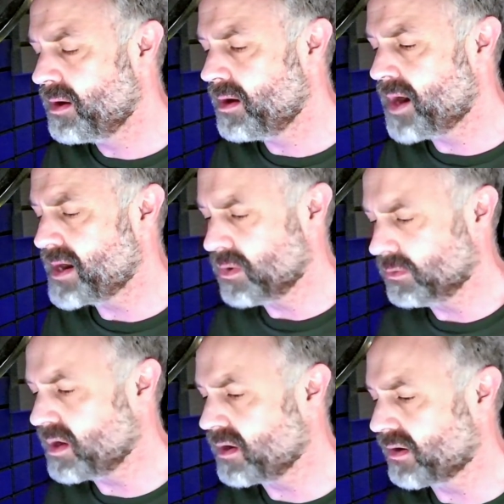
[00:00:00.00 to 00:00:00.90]
I no
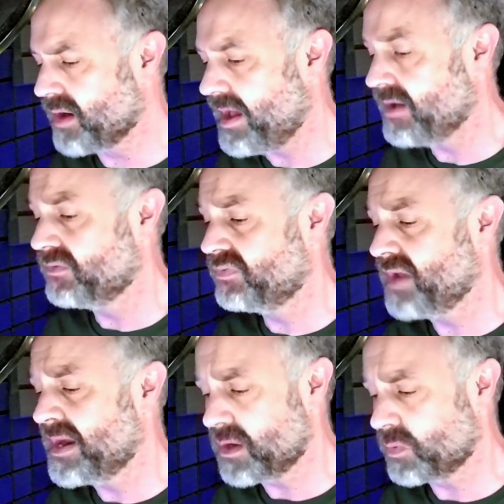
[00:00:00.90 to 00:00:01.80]
longer have
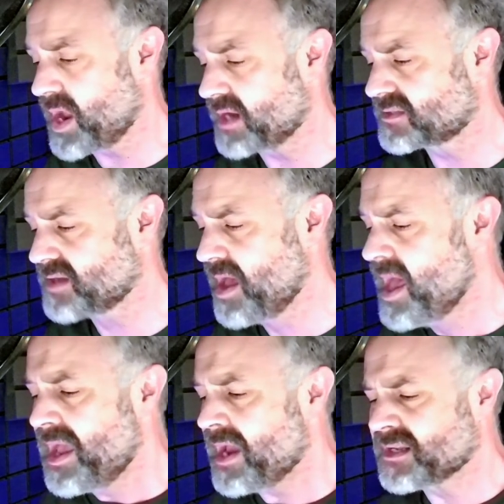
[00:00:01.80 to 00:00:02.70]
any rights,
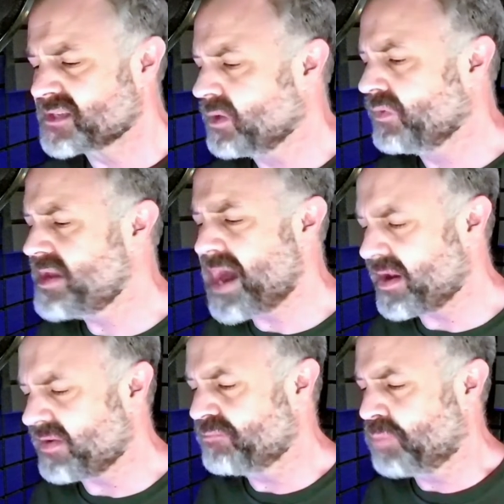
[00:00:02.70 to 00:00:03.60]
and it's only out
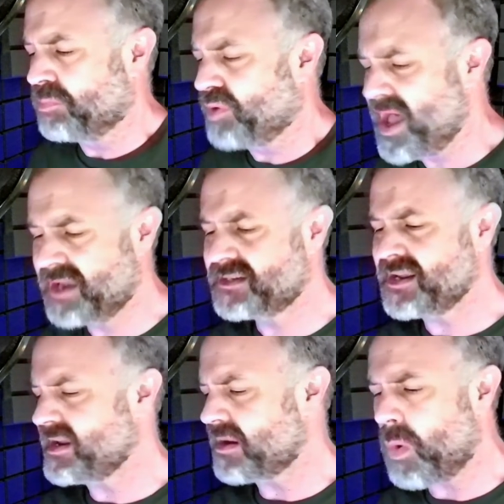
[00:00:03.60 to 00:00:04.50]
of
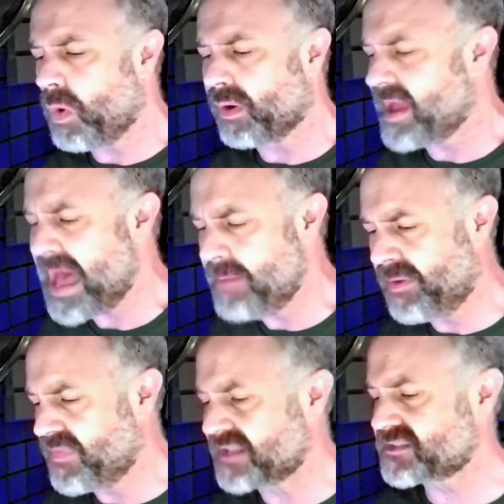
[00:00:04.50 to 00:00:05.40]
propriety or
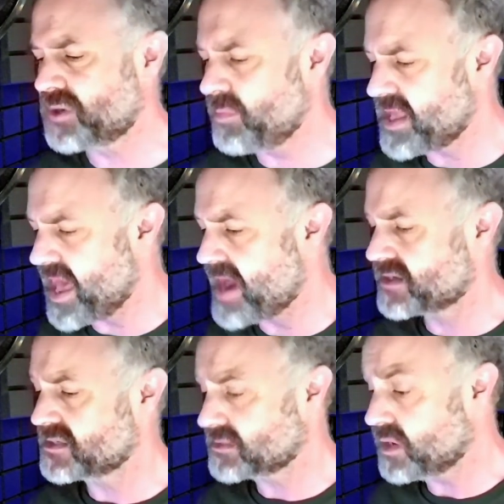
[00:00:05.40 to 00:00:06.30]
habit that so many
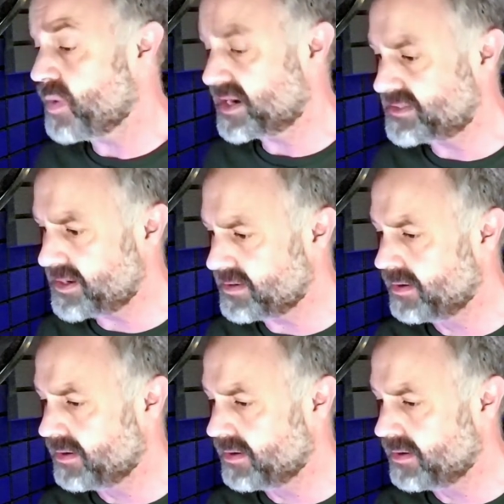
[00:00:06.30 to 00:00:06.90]
act as though I did.